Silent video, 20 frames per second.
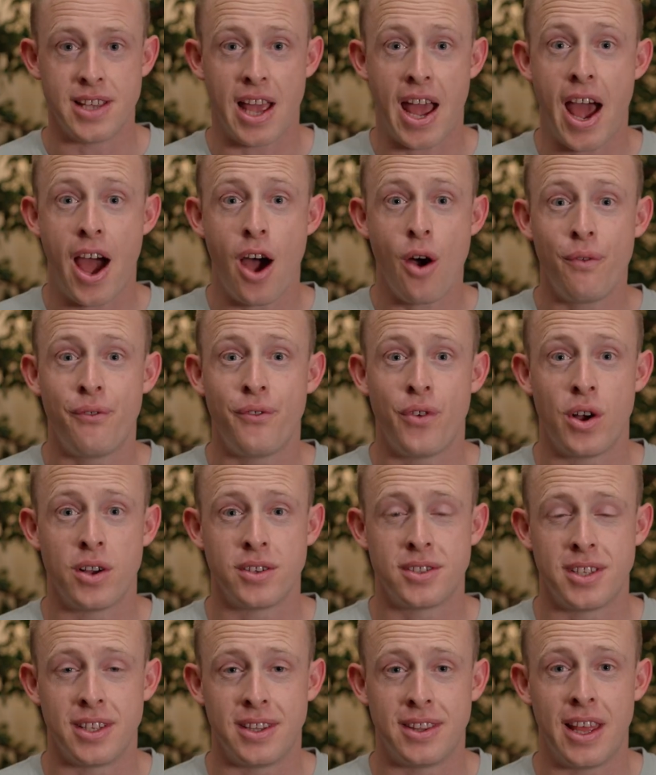how
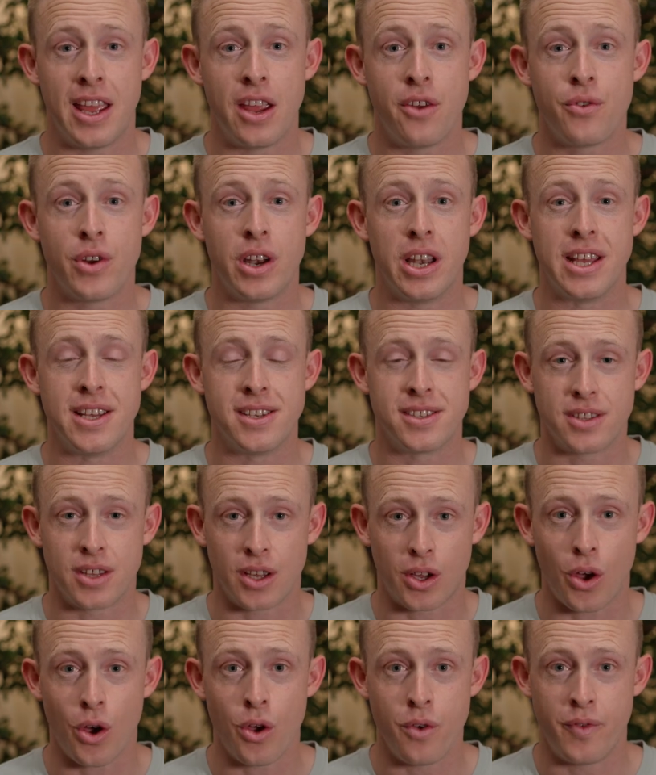fast did they release the
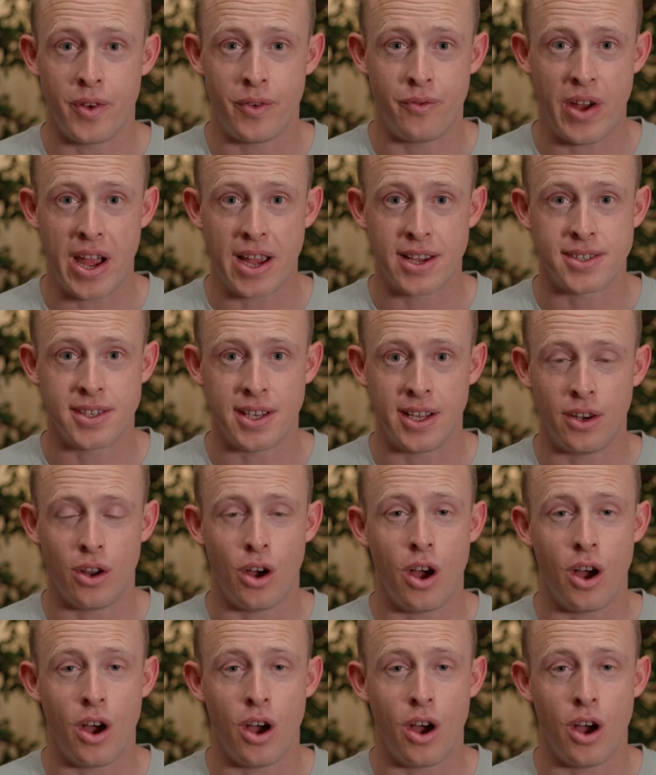COVID vaccine